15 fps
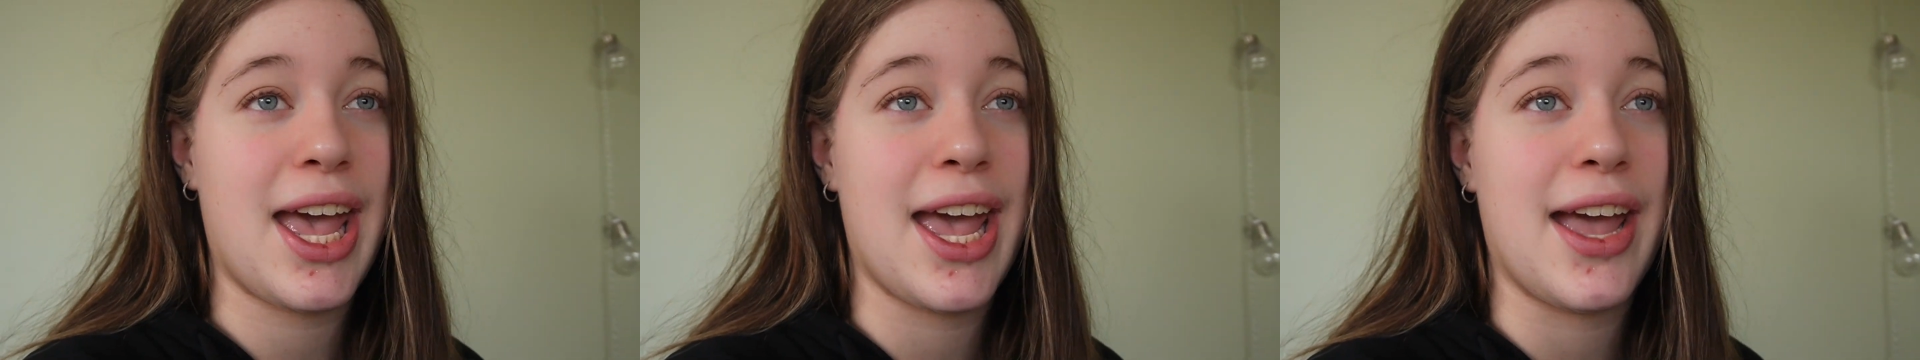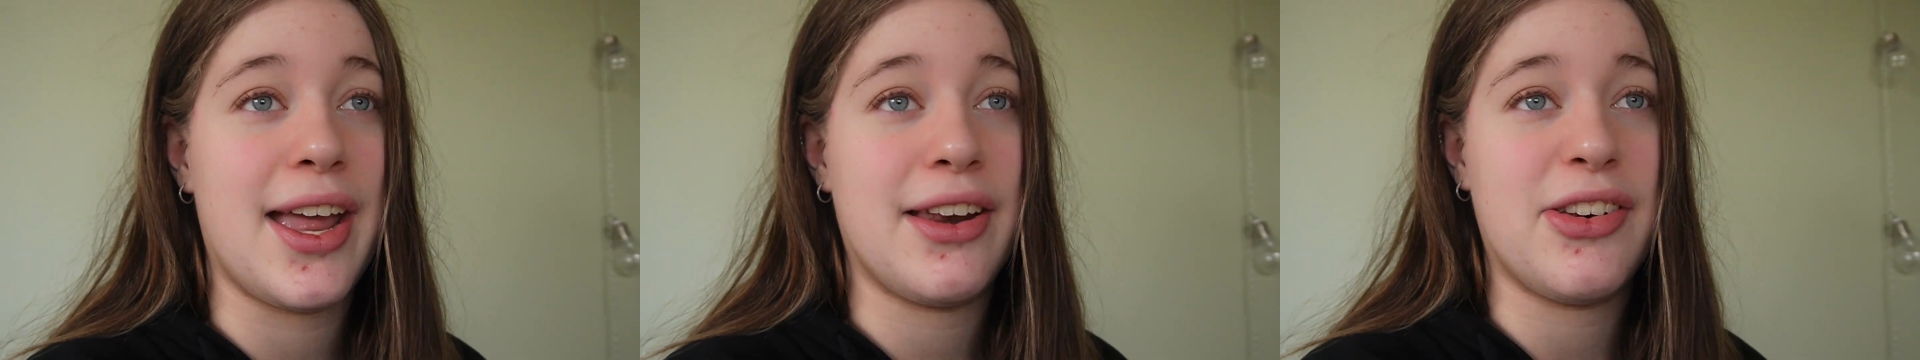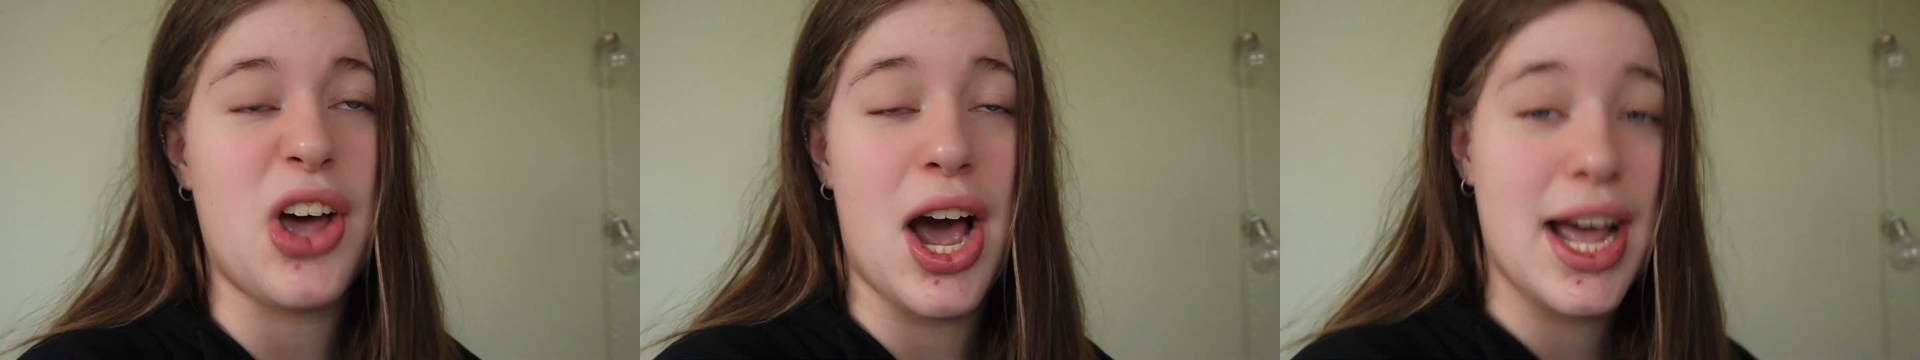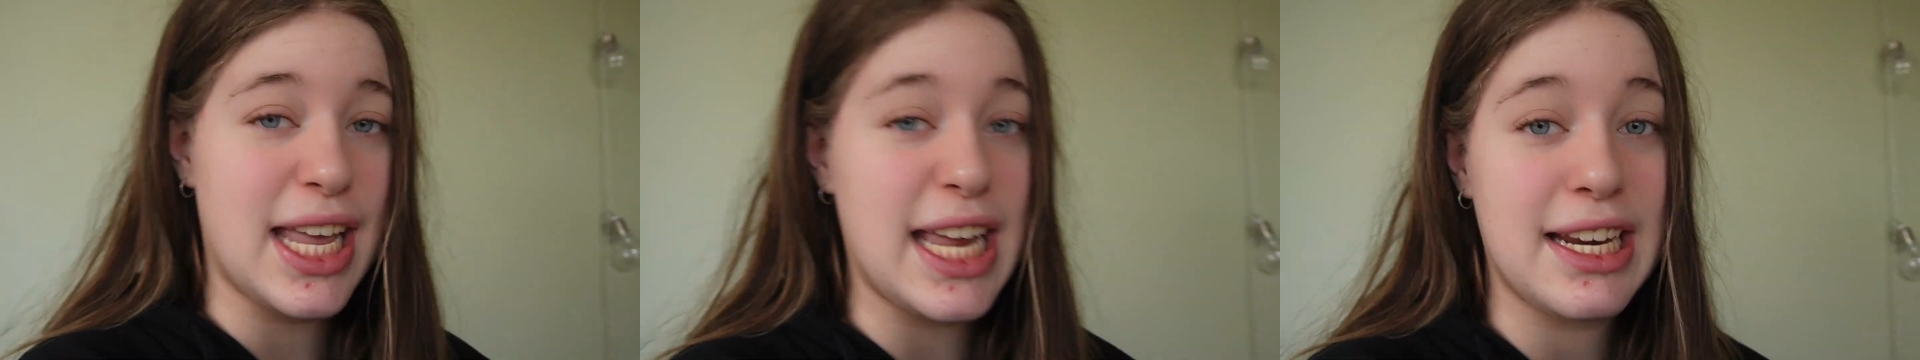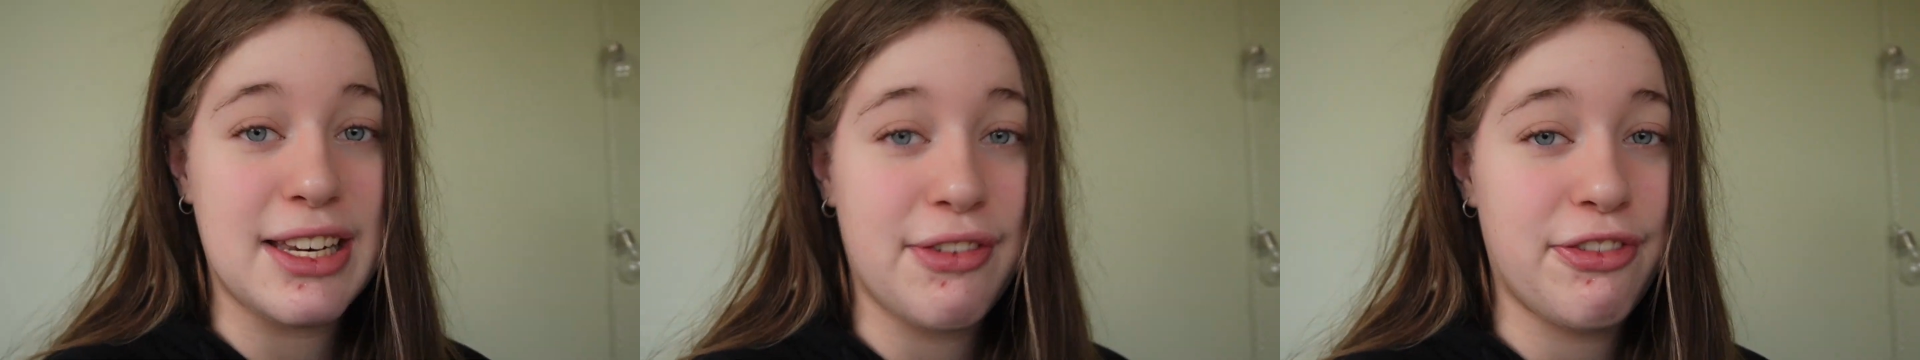and I
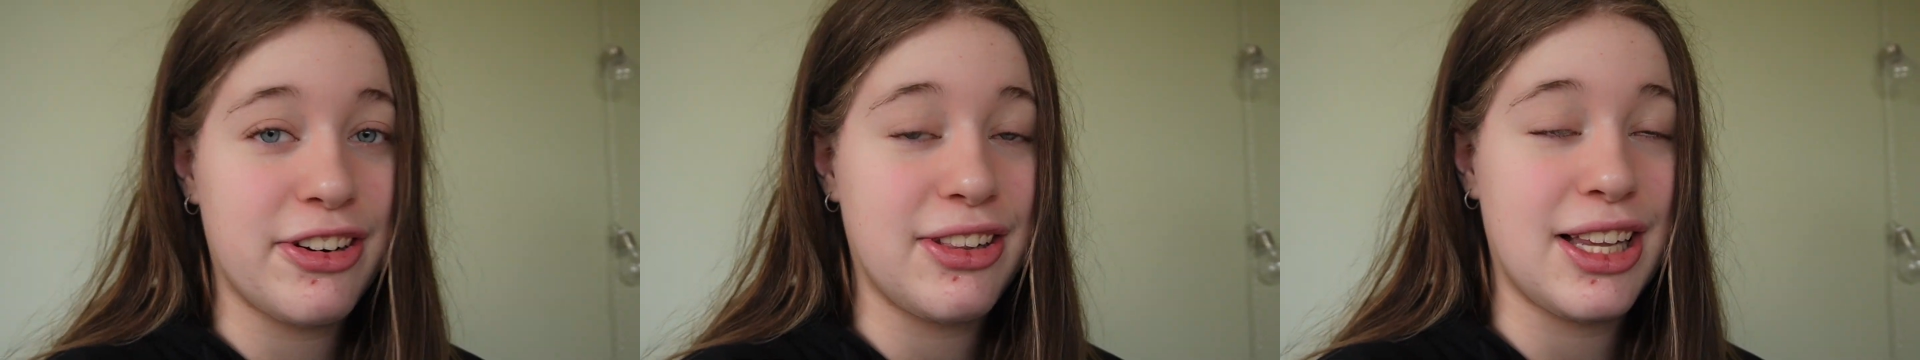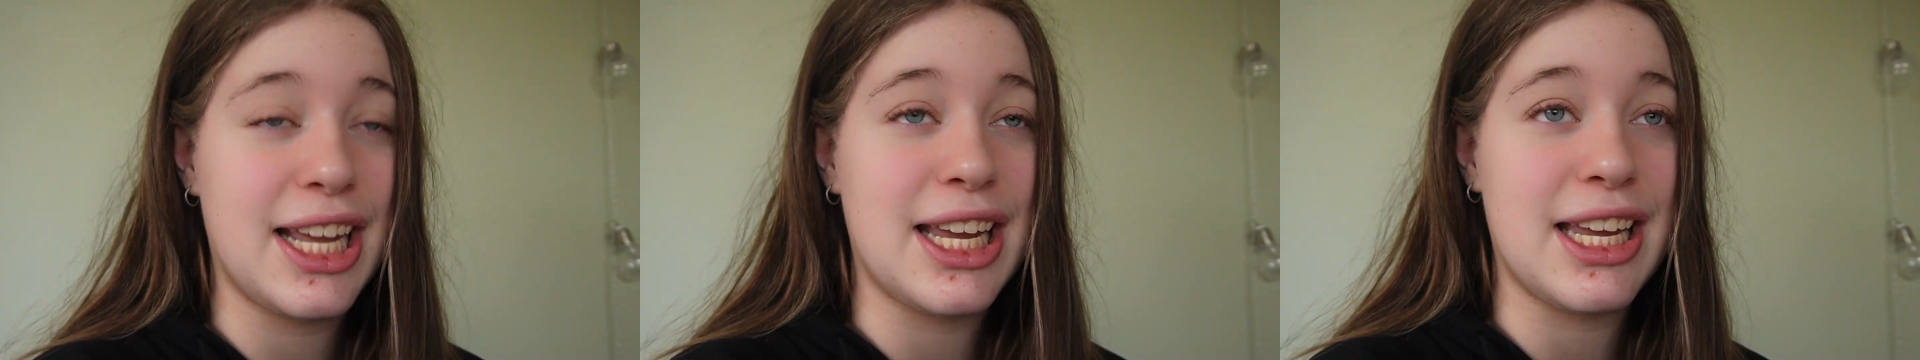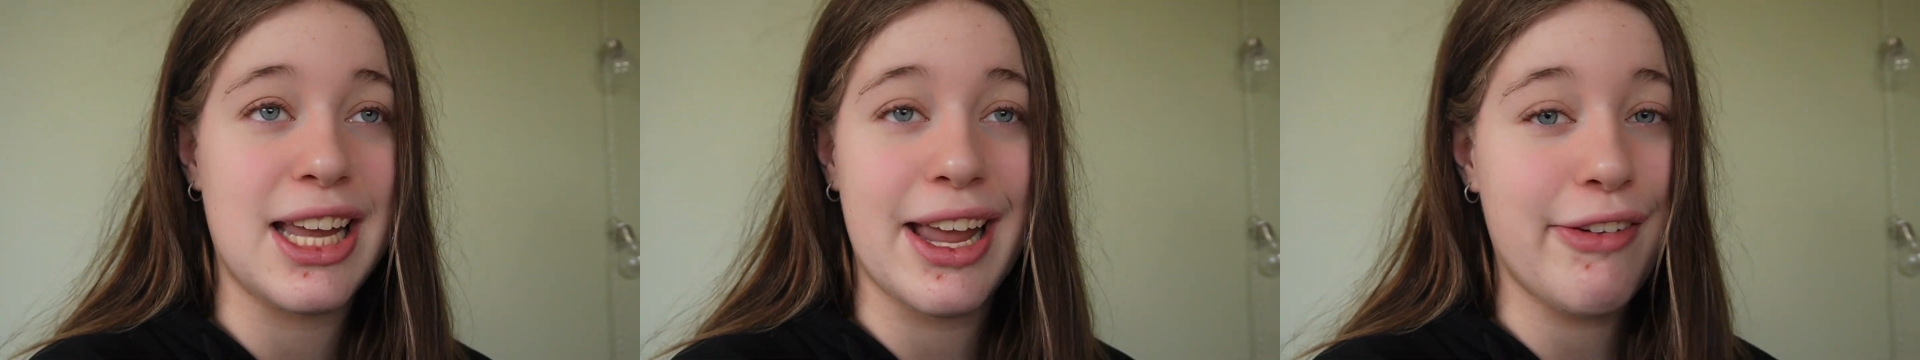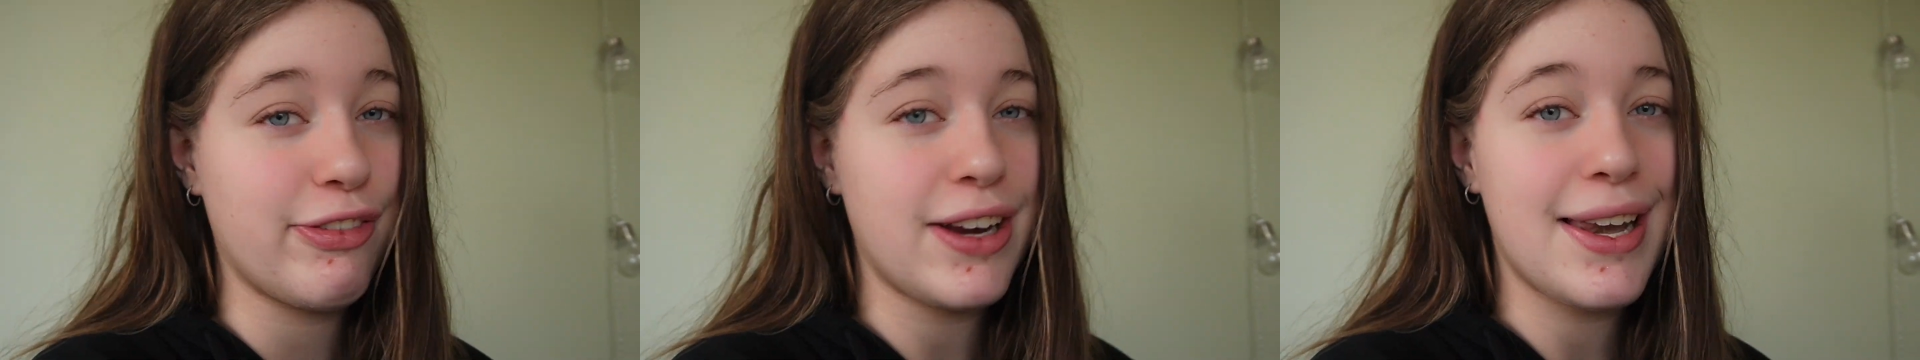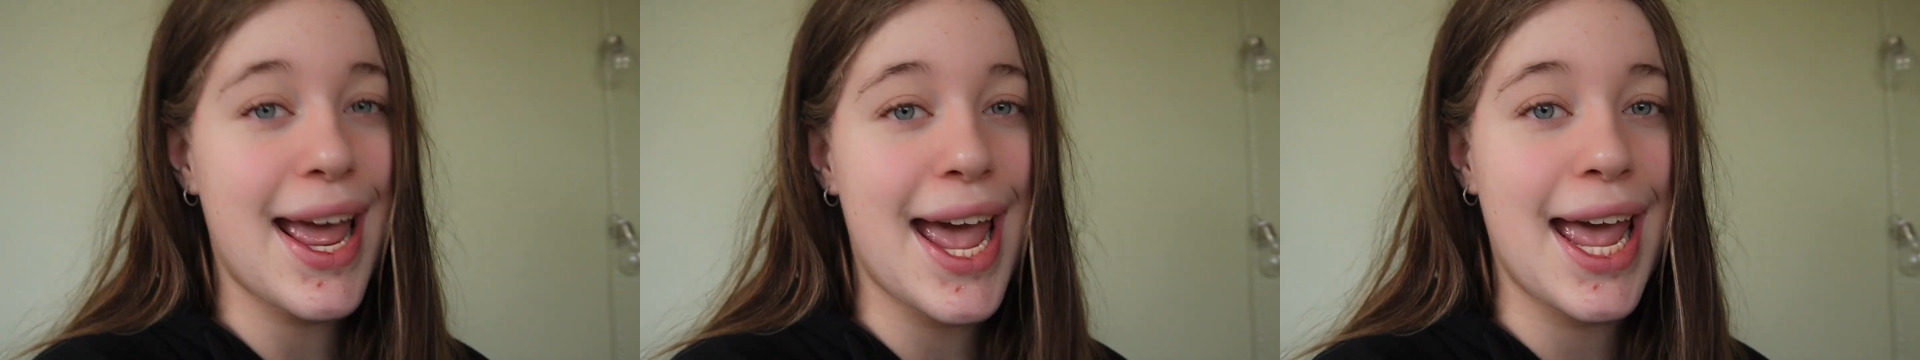eat differently
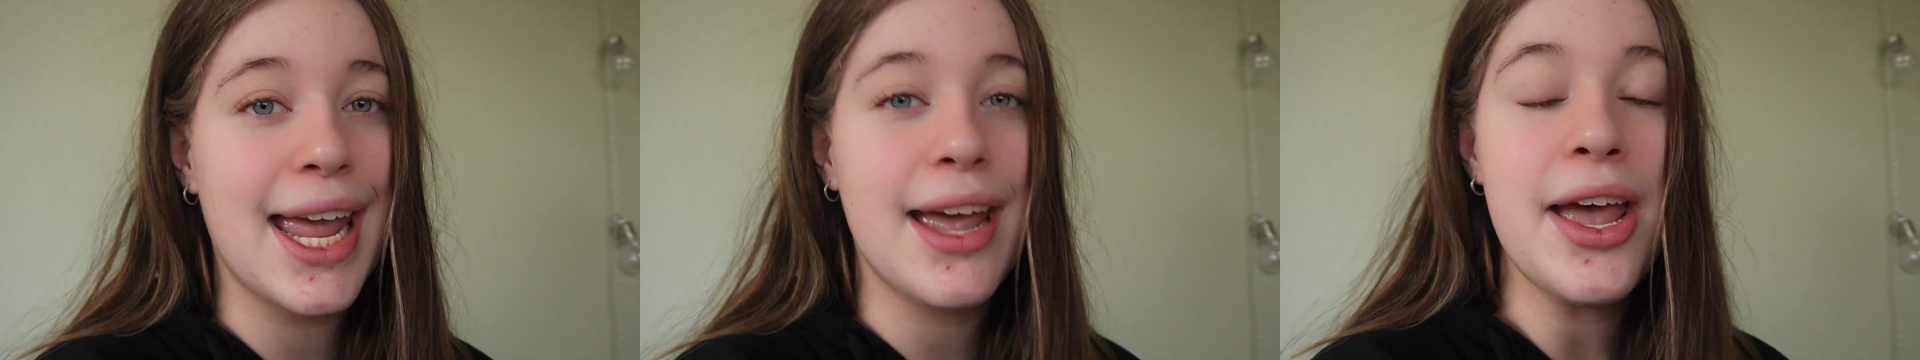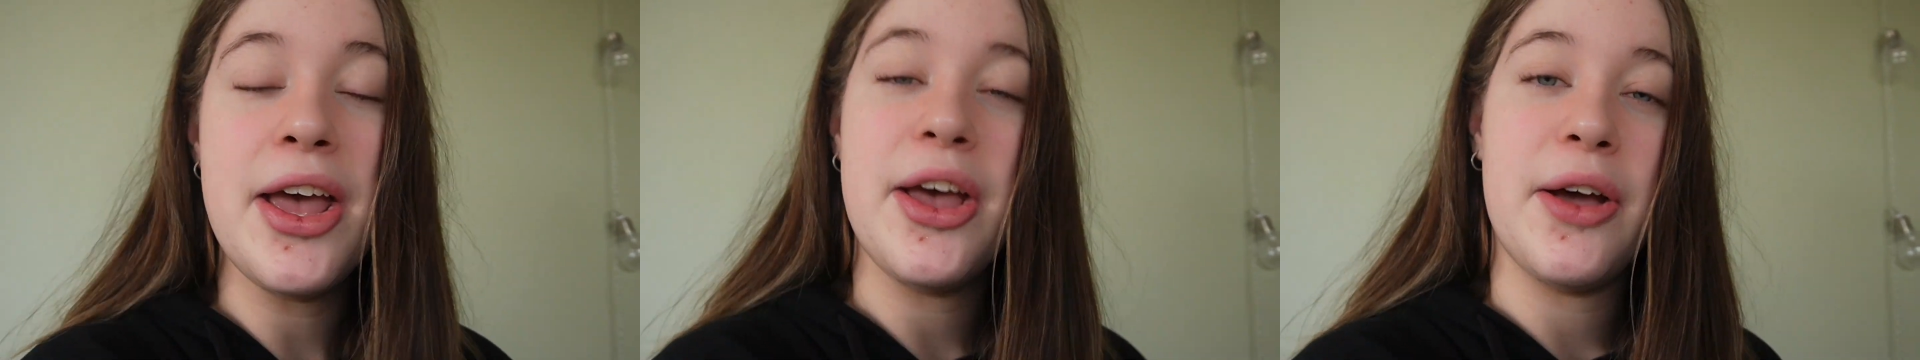every day.